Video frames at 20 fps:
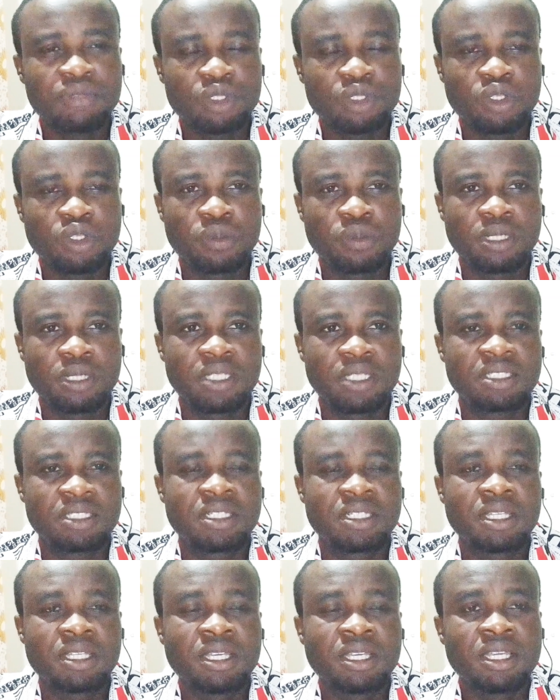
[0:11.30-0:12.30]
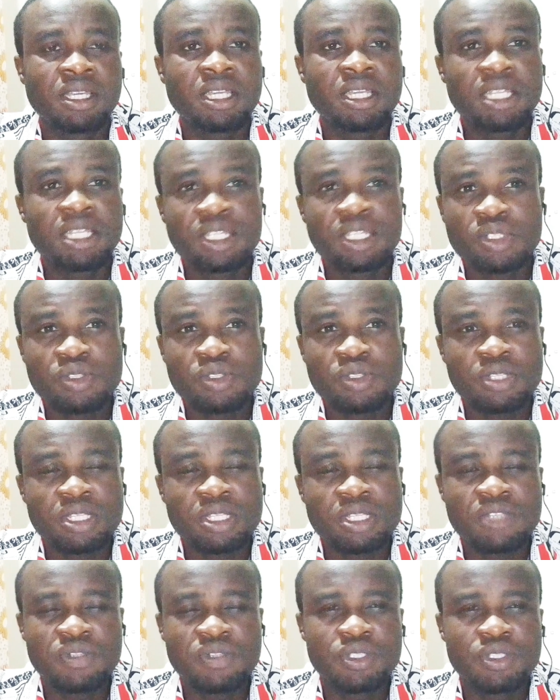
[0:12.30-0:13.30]
Don't worry, I have you covered.
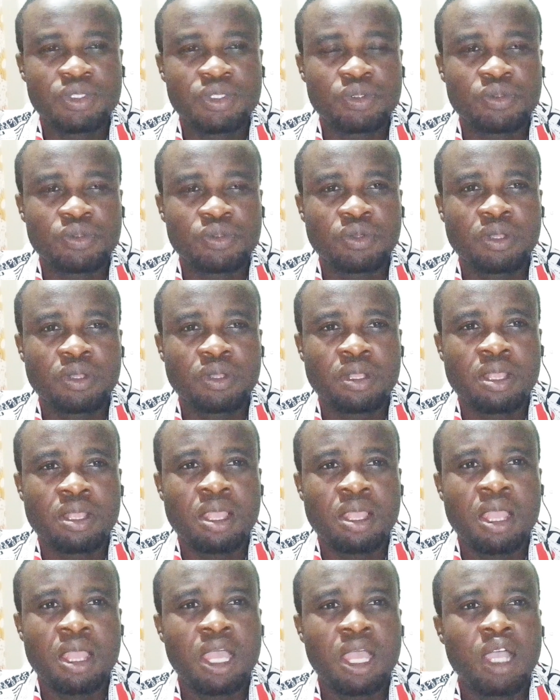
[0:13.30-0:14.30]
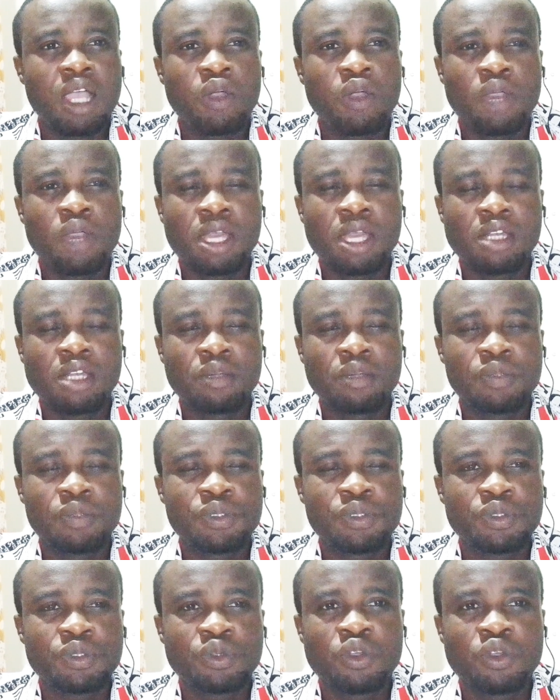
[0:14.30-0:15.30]
In today's video,
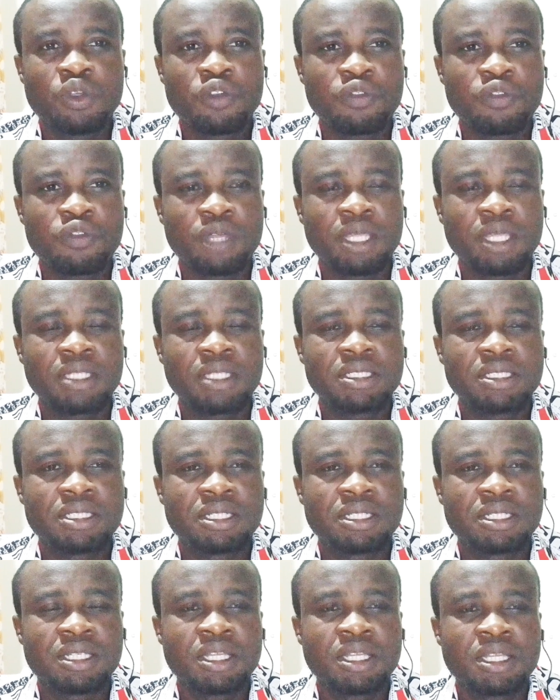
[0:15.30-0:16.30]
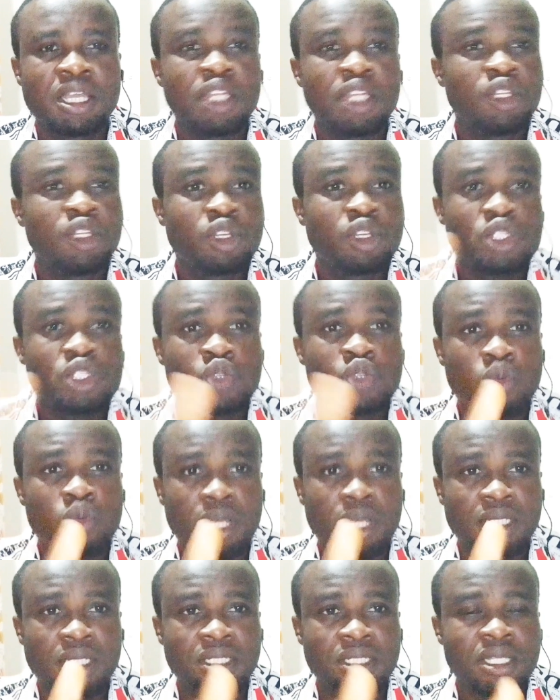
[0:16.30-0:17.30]
I'll help you find
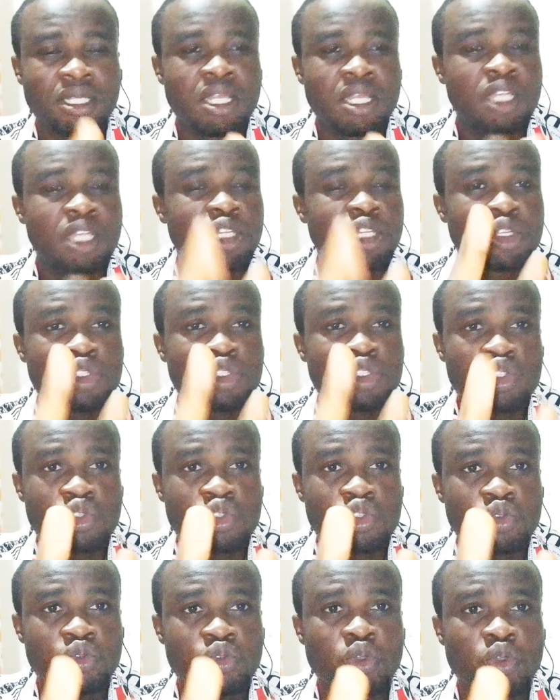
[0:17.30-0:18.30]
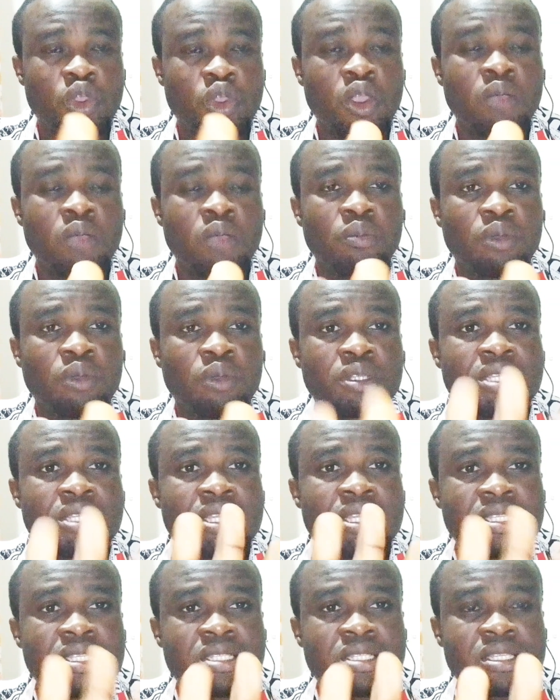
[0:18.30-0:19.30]
not one, not
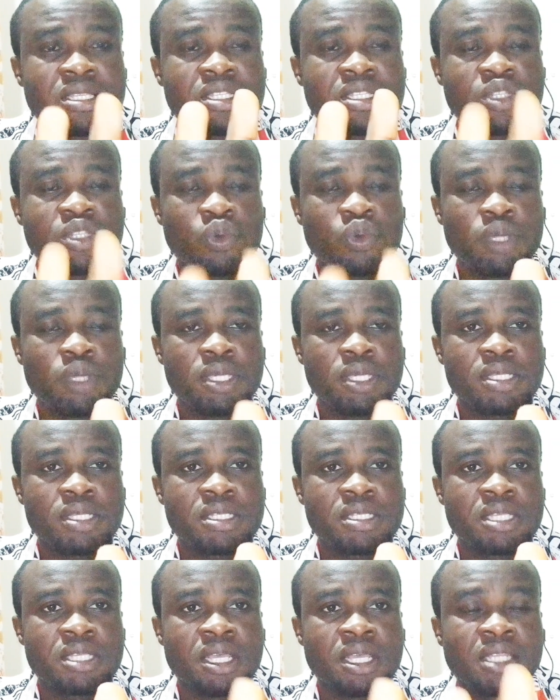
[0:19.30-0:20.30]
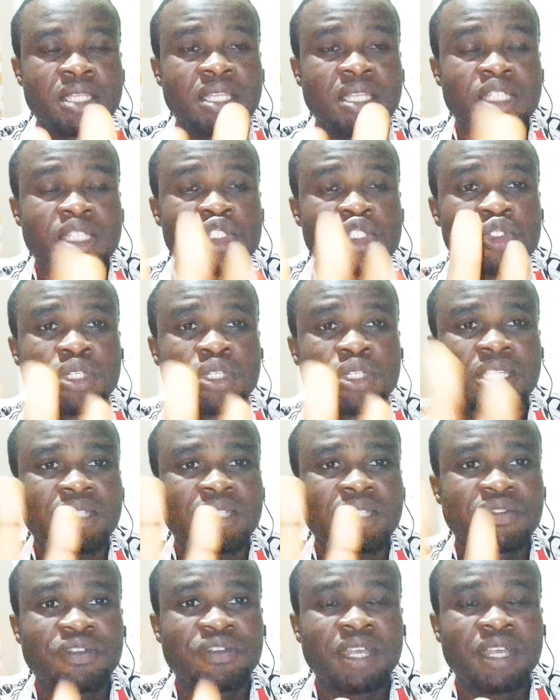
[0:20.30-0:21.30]
two, but 6 ways
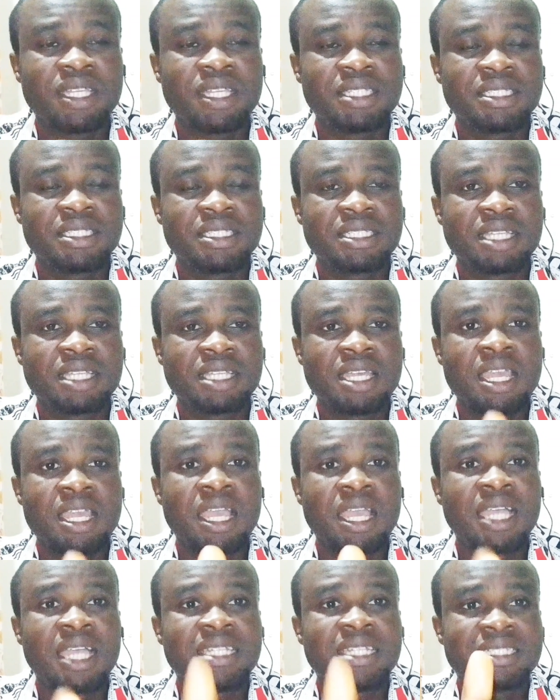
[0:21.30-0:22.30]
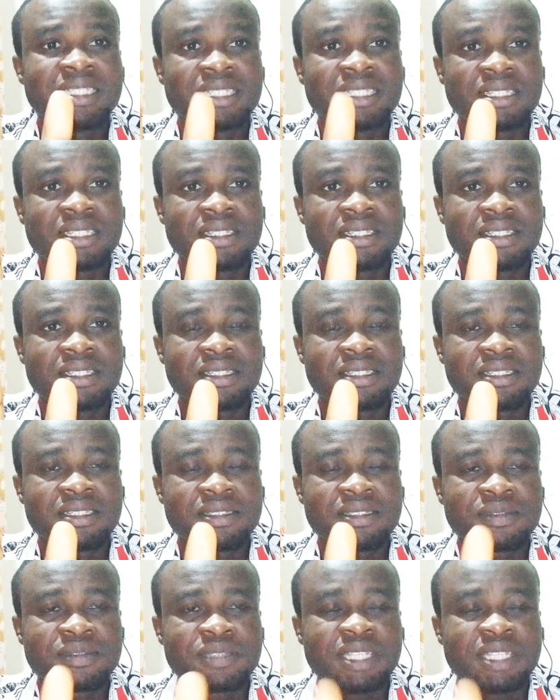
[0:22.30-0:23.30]
that you can find
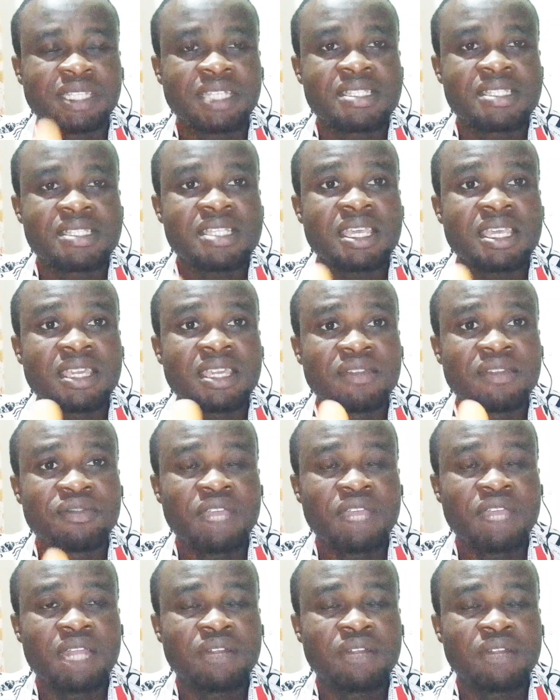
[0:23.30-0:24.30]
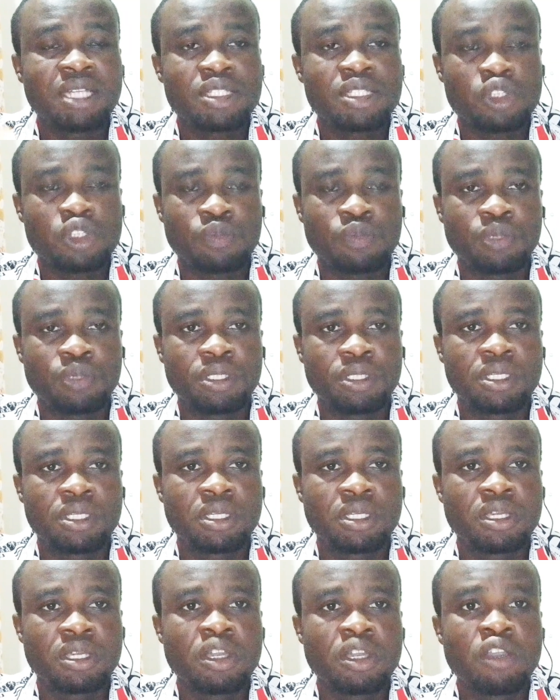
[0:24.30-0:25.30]
and get a
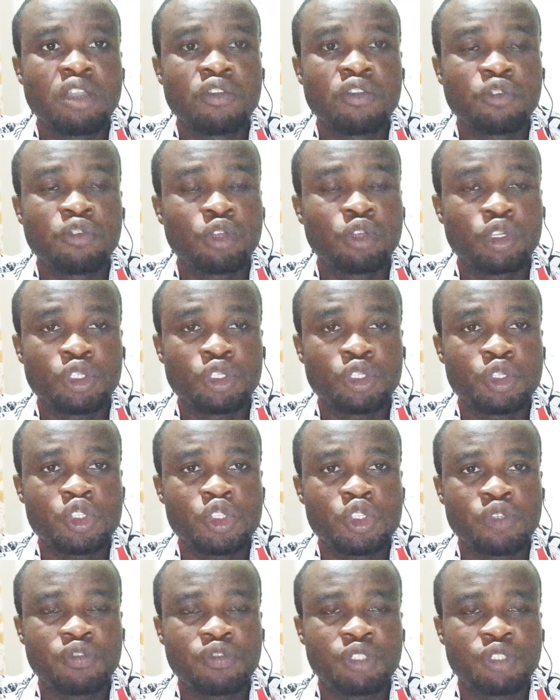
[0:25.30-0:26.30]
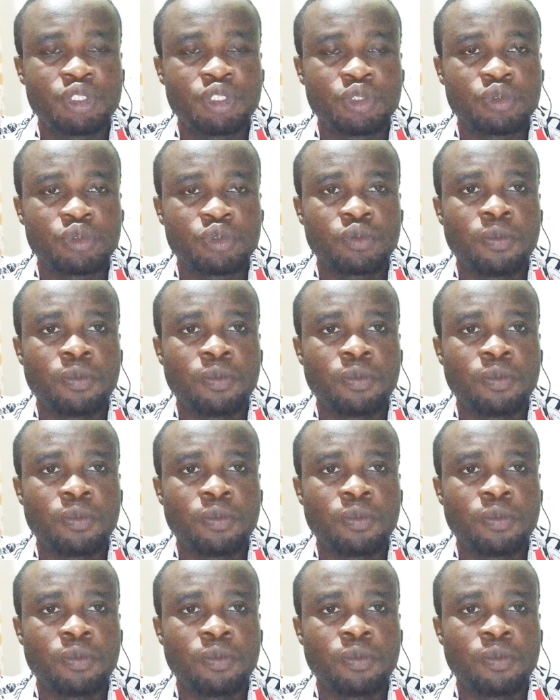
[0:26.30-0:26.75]
viral topic for your